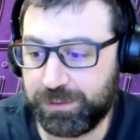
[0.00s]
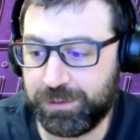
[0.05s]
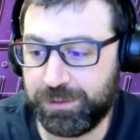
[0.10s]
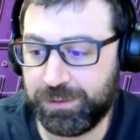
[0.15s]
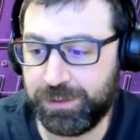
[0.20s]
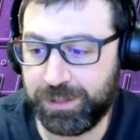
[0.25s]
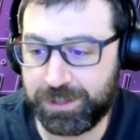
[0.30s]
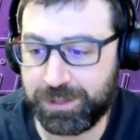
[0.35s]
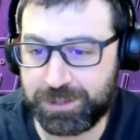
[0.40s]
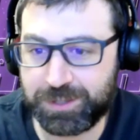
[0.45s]

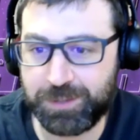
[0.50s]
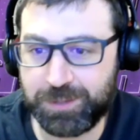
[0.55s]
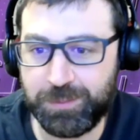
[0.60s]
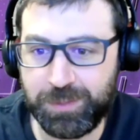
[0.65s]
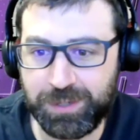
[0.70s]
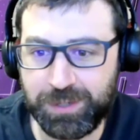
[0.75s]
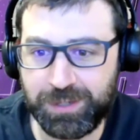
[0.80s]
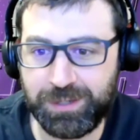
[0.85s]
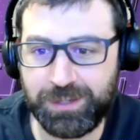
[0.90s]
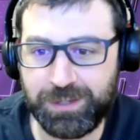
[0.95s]
needs to
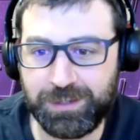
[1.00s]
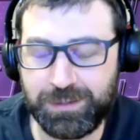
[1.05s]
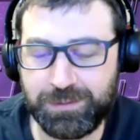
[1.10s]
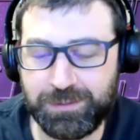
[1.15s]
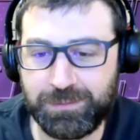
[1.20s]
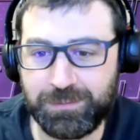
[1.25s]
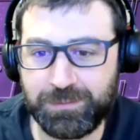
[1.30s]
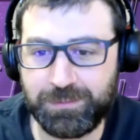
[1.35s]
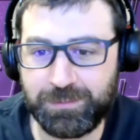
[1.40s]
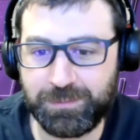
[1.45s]
be
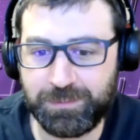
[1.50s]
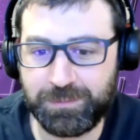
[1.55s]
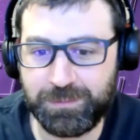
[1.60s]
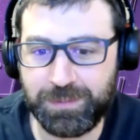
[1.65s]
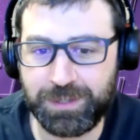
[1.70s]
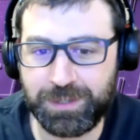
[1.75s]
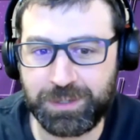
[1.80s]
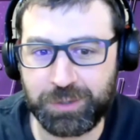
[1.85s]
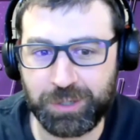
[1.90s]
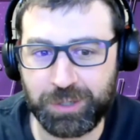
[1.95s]

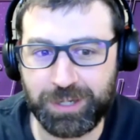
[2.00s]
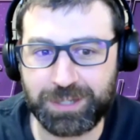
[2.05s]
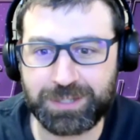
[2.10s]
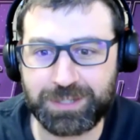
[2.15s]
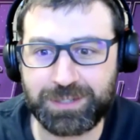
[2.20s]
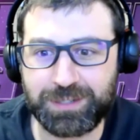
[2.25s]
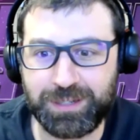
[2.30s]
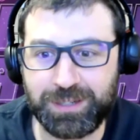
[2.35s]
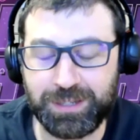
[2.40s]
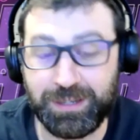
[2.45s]

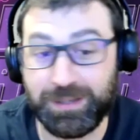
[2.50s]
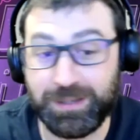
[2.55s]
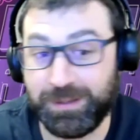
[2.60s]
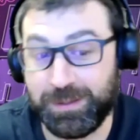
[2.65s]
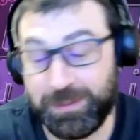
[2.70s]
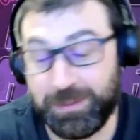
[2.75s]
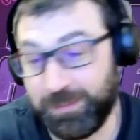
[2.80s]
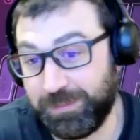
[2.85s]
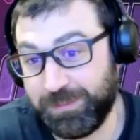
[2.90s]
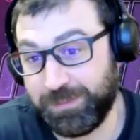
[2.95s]
addressed.
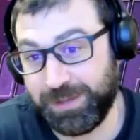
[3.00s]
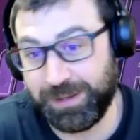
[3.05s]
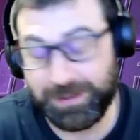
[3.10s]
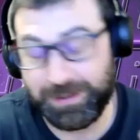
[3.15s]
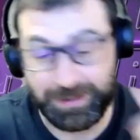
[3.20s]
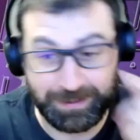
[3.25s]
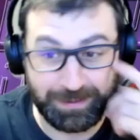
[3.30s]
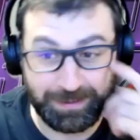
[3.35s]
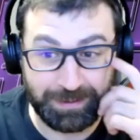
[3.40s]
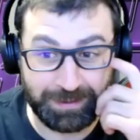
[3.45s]

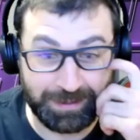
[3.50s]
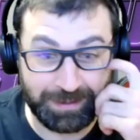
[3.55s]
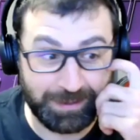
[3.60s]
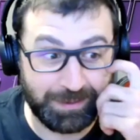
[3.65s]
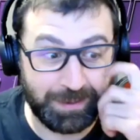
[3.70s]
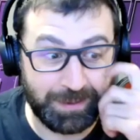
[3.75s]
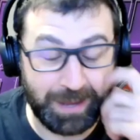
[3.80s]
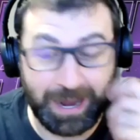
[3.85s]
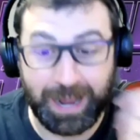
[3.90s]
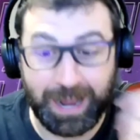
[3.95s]

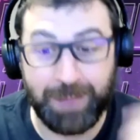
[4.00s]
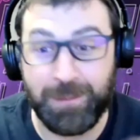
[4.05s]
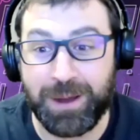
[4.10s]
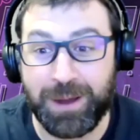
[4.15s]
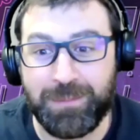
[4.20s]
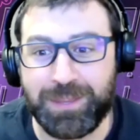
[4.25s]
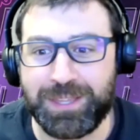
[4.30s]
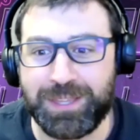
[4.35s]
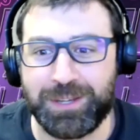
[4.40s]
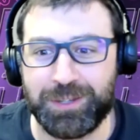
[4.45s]
Again, I
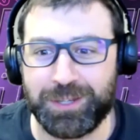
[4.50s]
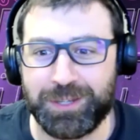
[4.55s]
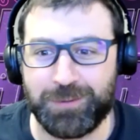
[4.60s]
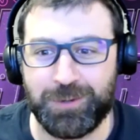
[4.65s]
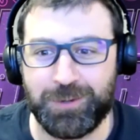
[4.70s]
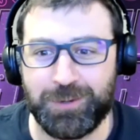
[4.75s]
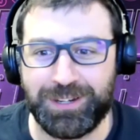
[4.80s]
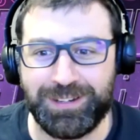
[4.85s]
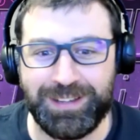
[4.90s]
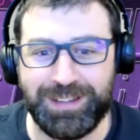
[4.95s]
might be the only
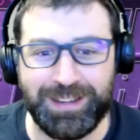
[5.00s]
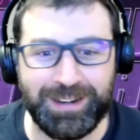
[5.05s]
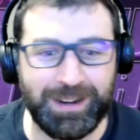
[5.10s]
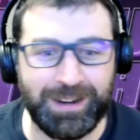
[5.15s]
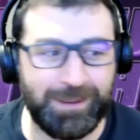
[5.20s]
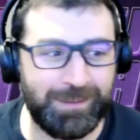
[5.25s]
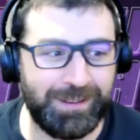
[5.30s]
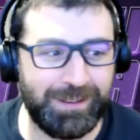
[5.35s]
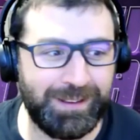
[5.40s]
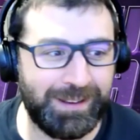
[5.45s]
one,
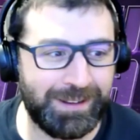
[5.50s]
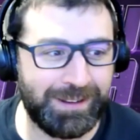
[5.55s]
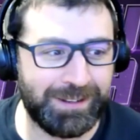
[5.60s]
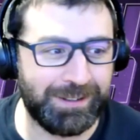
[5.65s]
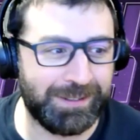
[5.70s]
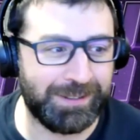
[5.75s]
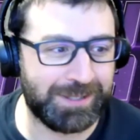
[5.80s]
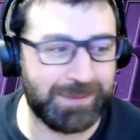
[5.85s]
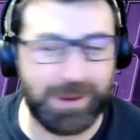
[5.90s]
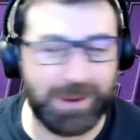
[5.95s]
and
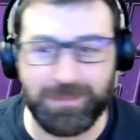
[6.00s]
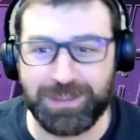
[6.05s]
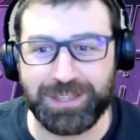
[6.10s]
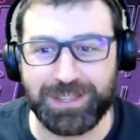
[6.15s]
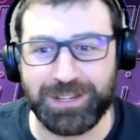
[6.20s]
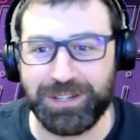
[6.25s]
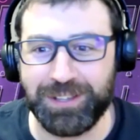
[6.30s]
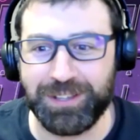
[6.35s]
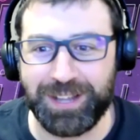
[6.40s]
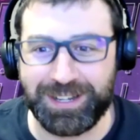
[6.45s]
this might be
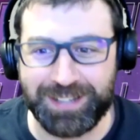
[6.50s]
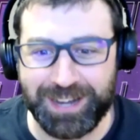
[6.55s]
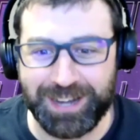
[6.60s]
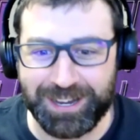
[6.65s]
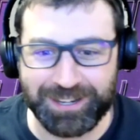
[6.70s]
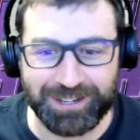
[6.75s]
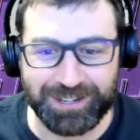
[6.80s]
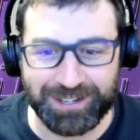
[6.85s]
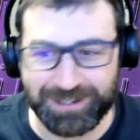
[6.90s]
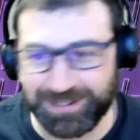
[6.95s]
the hill I
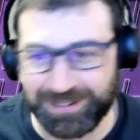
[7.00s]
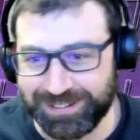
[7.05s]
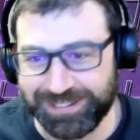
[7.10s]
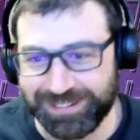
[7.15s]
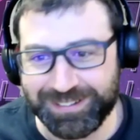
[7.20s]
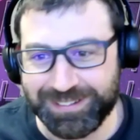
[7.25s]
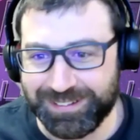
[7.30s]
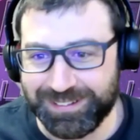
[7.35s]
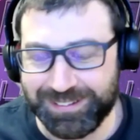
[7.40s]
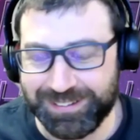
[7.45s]
die on.
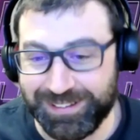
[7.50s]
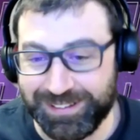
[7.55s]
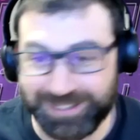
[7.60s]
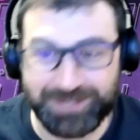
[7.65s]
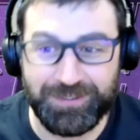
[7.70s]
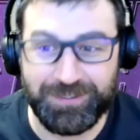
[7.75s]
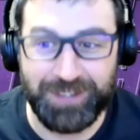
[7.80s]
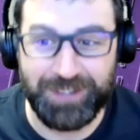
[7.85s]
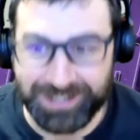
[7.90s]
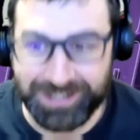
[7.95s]

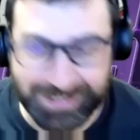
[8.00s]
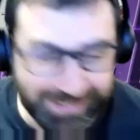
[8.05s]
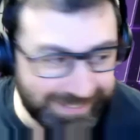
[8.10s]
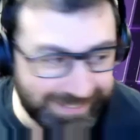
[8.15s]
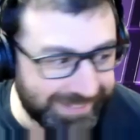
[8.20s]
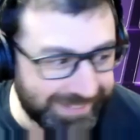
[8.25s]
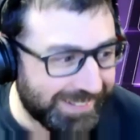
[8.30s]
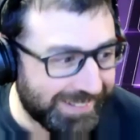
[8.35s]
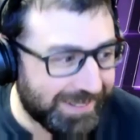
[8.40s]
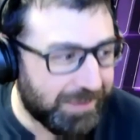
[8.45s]
That's fine.
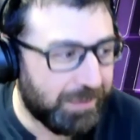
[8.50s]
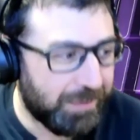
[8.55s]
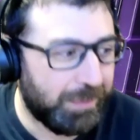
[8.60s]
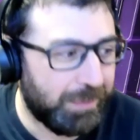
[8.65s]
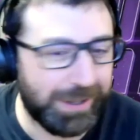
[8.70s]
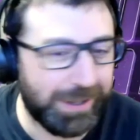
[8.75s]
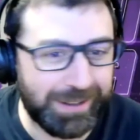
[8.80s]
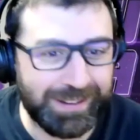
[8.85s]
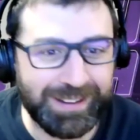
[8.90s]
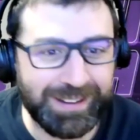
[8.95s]

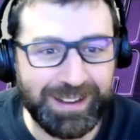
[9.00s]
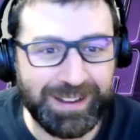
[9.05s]
But,